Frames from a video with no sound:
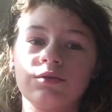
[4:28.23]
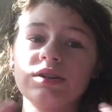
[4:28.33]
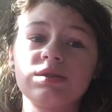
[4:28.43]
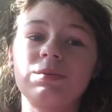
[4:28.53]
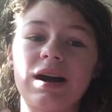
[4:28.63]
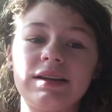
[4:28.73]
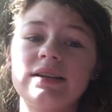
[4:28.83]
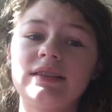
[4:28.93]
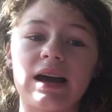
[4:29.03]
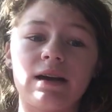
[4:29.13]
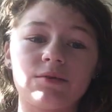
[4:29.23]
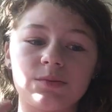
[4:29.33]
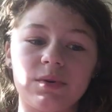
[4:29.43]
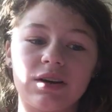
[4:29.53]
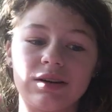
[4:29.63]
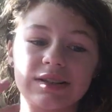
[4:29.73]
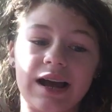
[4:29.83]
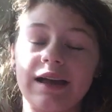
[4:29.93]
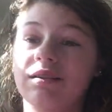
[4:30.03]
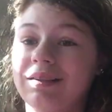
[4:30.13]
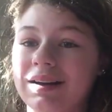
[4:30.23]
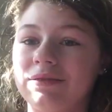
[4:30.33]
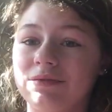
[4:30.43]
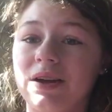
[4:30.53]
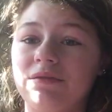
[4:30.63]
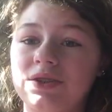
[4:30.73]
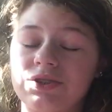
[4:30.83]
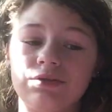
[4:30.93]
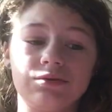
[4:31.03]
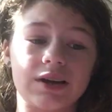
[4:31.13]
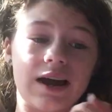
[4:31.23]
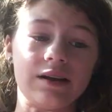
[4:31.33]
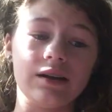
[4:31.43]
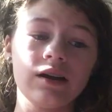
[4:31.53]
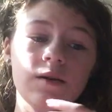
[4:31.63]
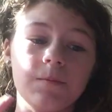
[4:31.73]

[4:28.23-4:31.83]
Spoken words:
The reason why I did that was because I had a lot of life issues and